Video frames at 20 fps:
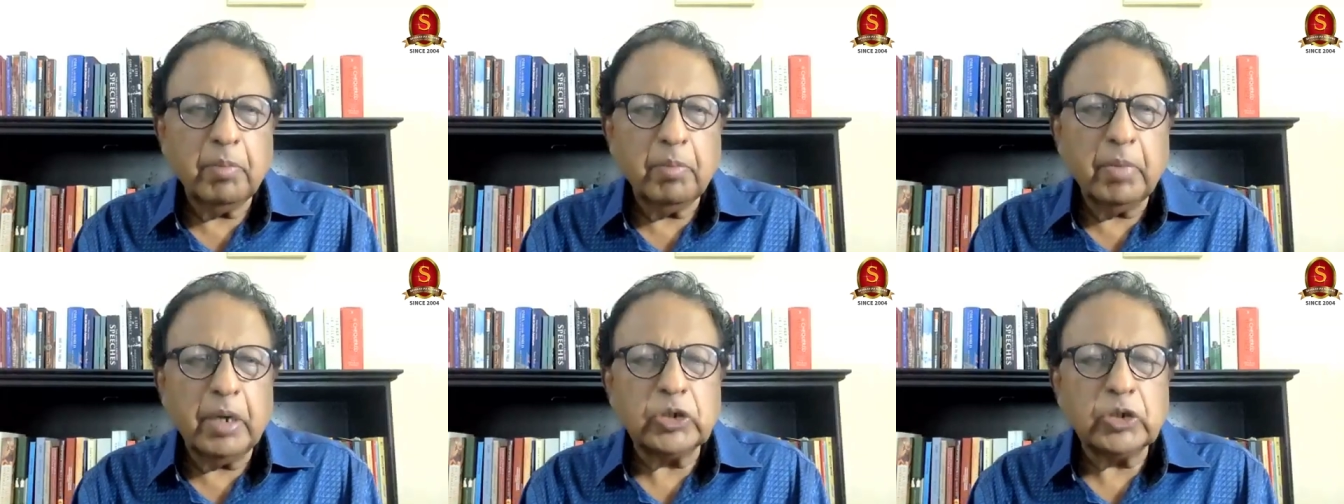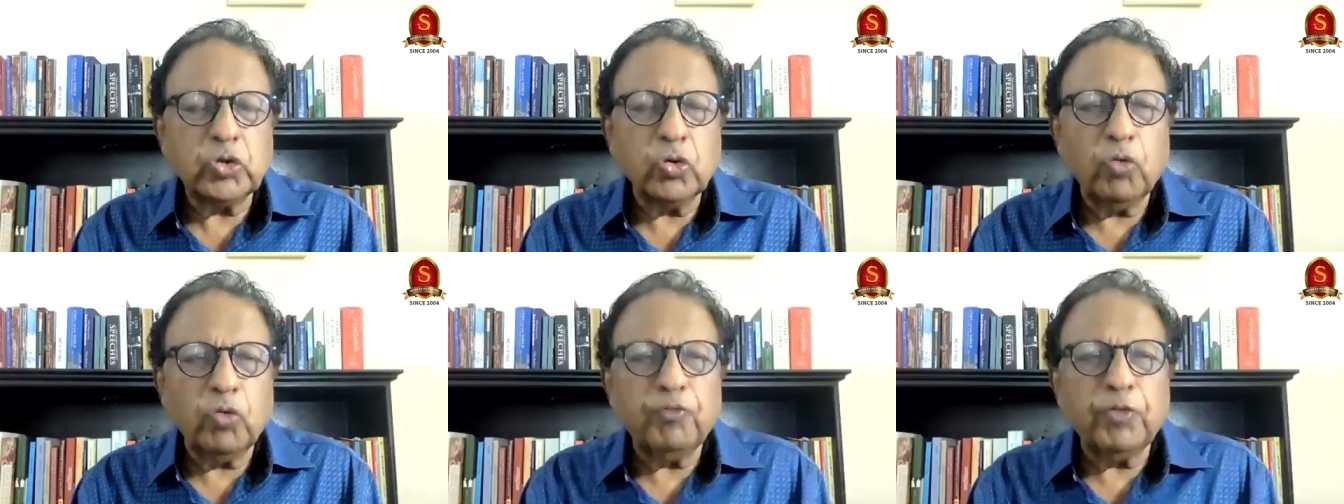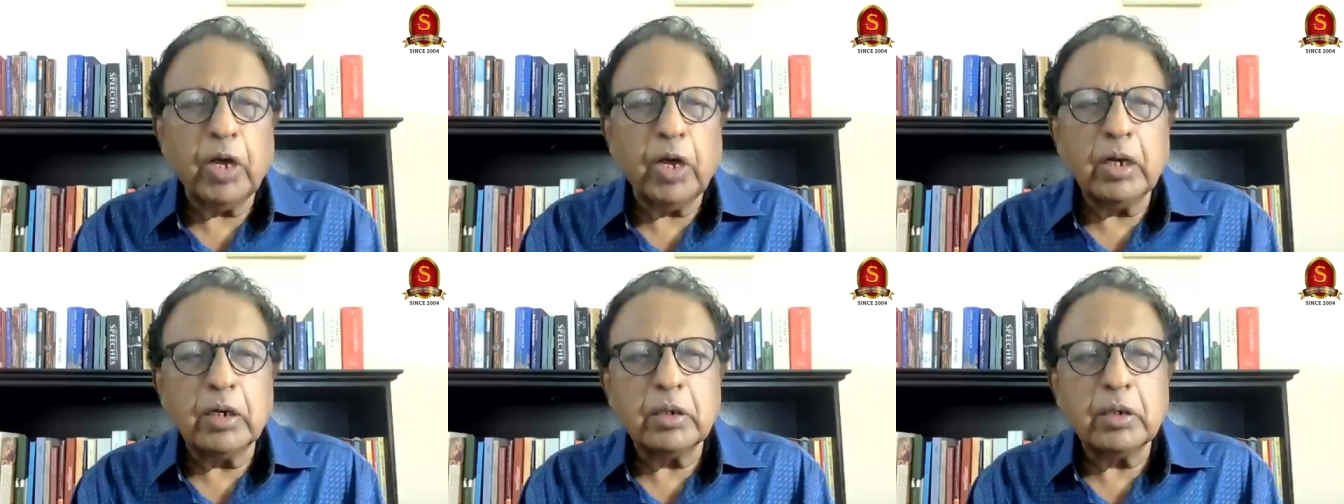But so
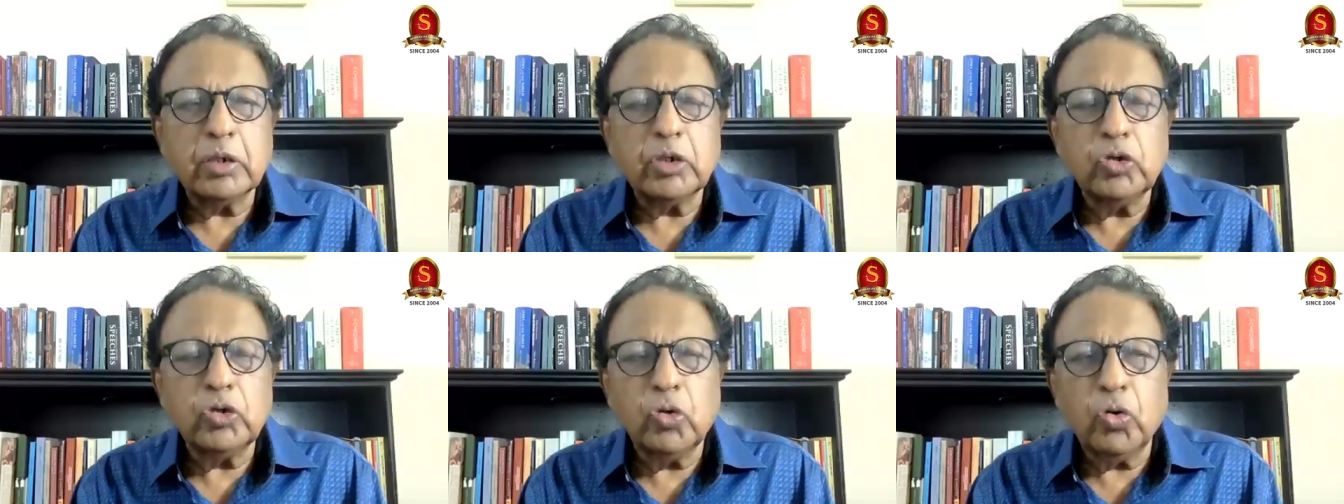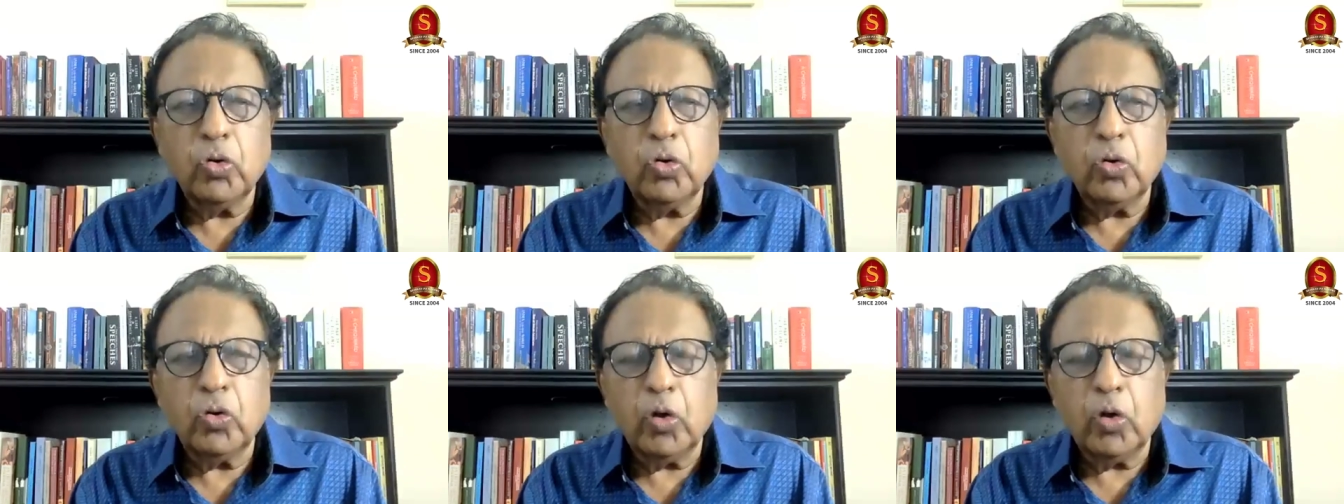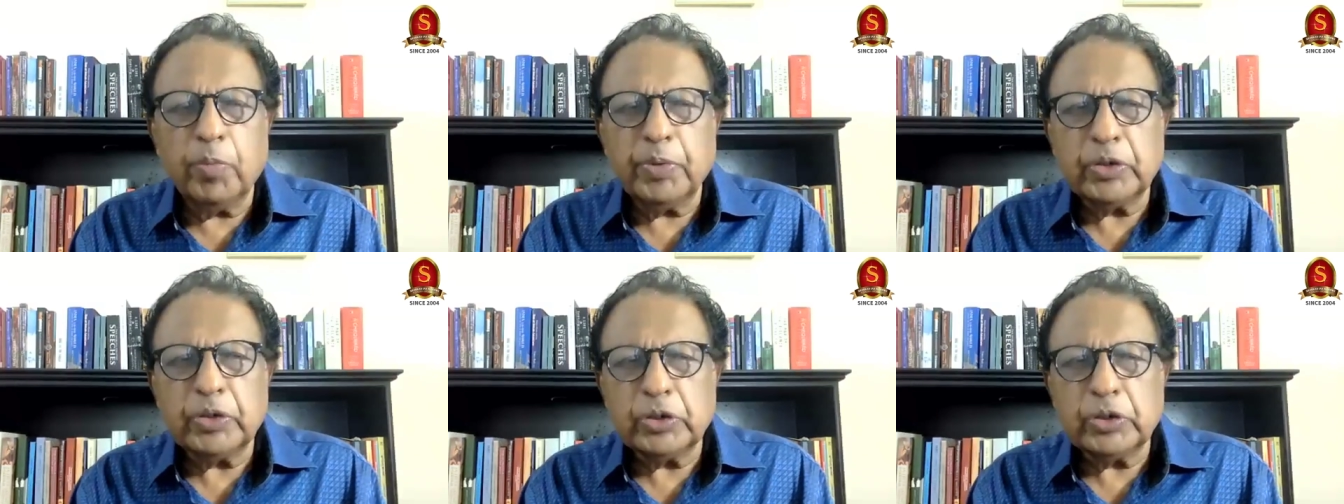far, no
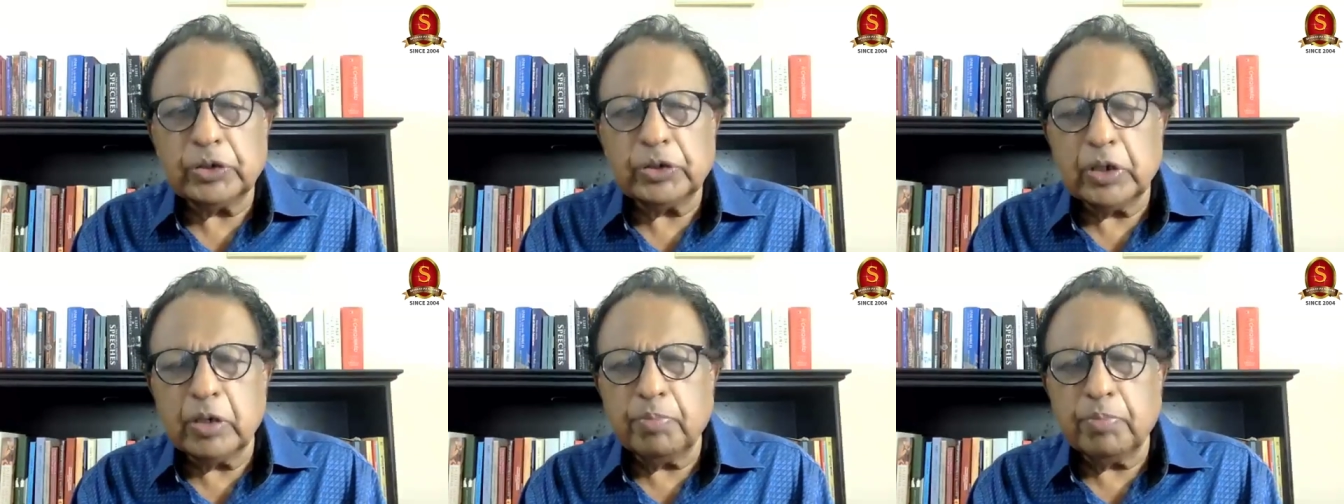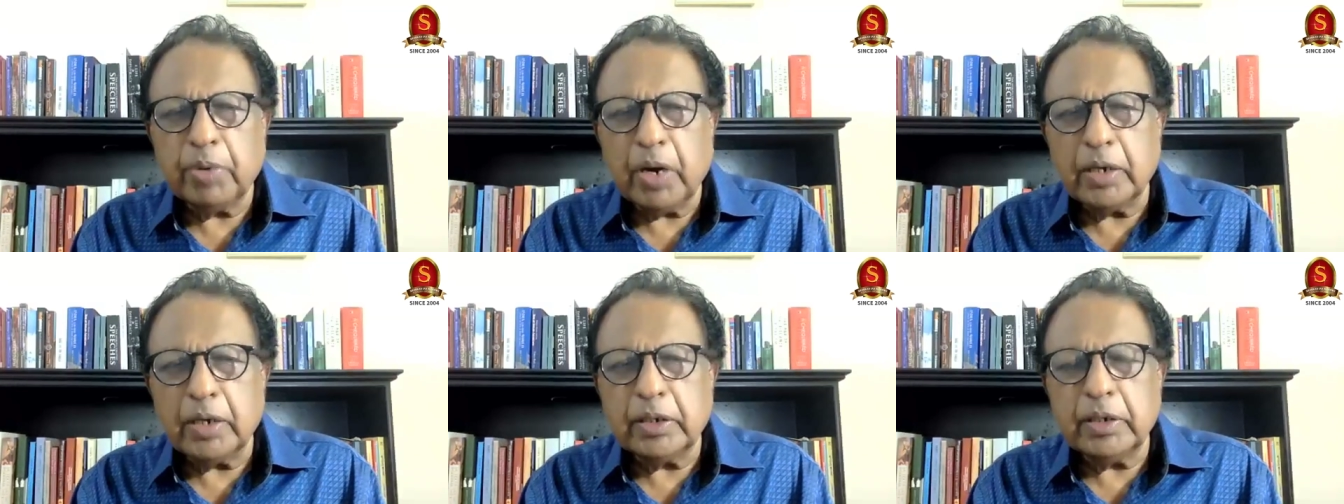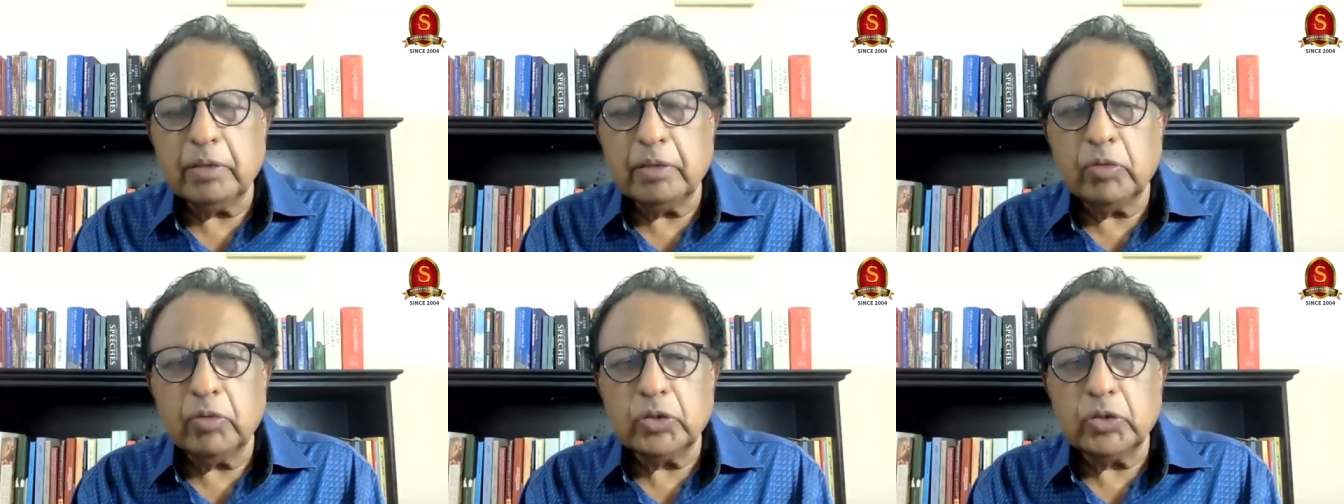opposition
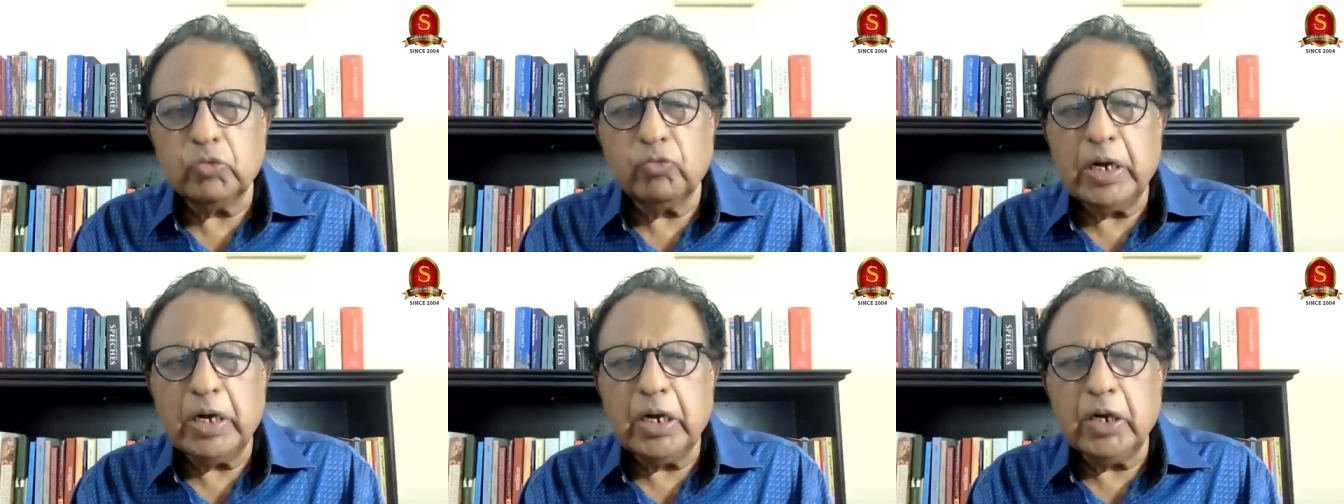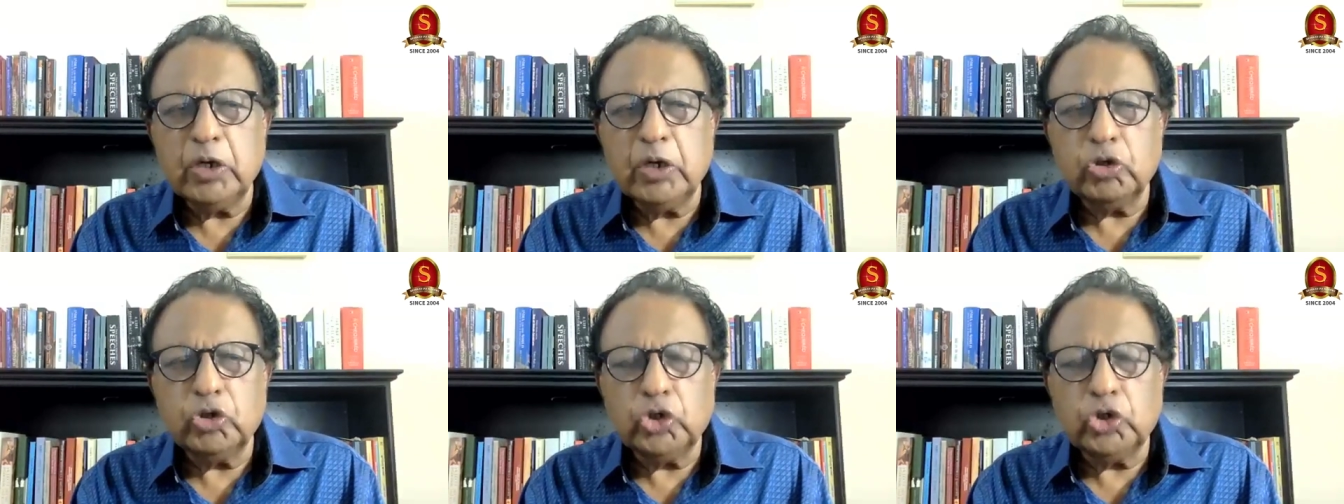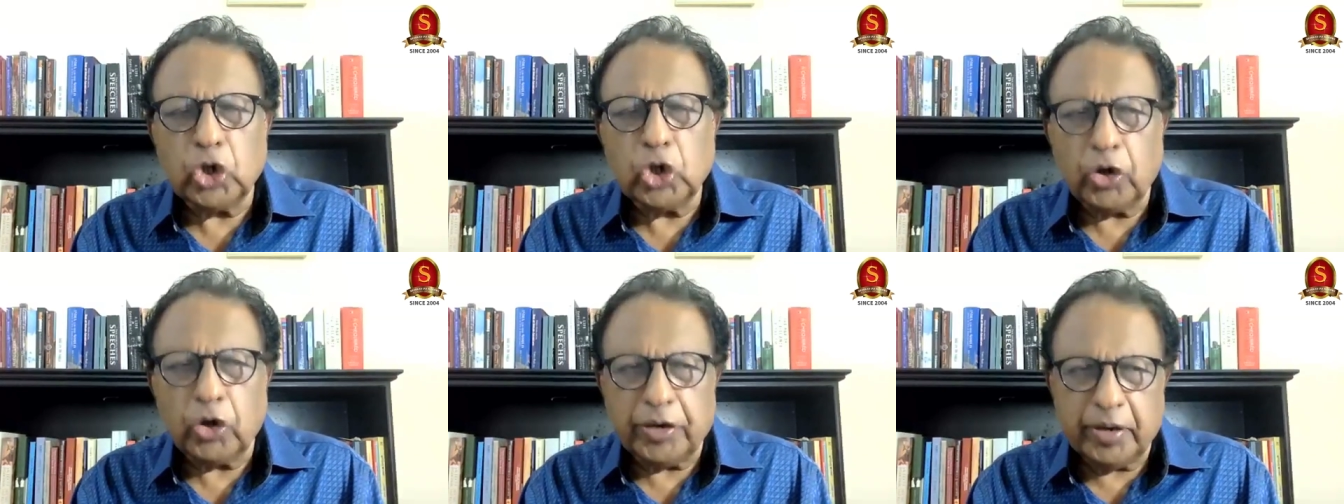party was willing to
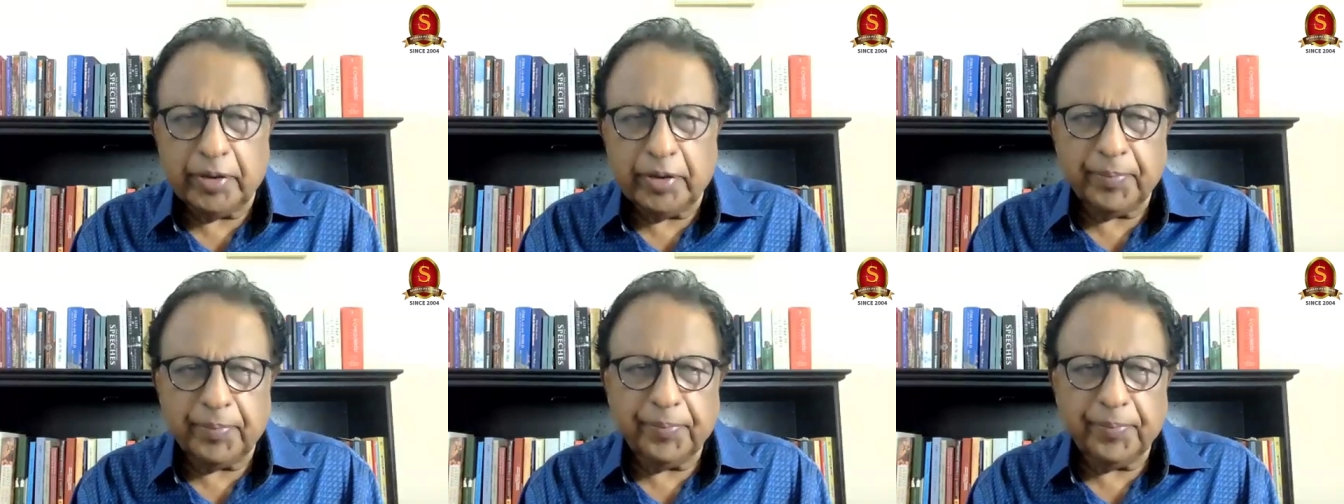join.